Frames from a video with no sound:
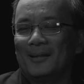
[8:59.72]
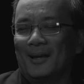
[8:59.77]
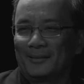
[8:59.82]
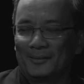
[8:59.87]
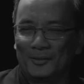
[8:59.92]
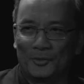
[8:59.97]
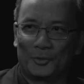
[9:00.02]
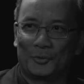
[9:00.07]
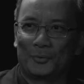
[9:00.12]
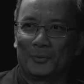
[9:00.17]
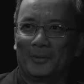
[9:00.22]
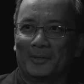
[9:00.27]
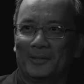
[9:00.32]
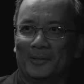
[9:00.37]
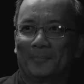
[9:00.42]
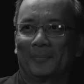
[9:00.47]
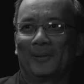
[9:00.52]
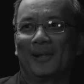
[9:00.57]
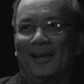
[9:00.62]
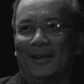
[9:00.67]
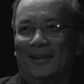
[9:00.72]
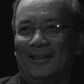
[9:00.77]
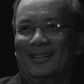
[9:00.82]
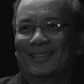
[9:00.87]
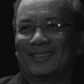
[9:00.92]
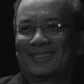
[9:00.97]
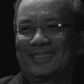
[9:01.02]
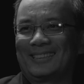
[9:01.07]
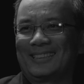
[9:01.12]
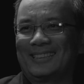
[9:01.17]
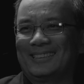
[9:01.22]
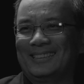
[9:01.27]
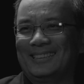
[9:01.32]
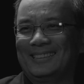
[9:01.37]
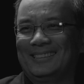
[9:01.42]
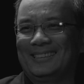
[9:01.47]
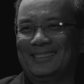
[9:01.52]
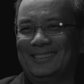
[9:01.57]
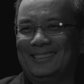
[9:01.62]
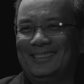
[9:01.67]
not destroy the planet.
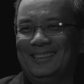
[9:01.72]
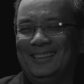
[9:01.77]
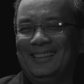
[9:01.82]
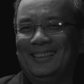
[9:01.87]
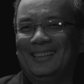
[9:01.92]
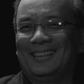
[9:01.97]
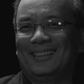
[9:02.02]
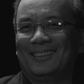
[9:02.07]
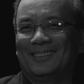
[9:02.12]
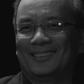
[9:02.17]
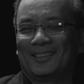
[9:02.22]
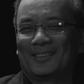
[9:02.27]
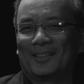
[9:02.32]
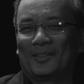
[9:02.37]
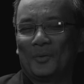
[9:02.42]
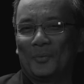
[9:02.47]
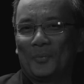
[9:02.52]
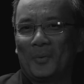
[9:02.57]
And the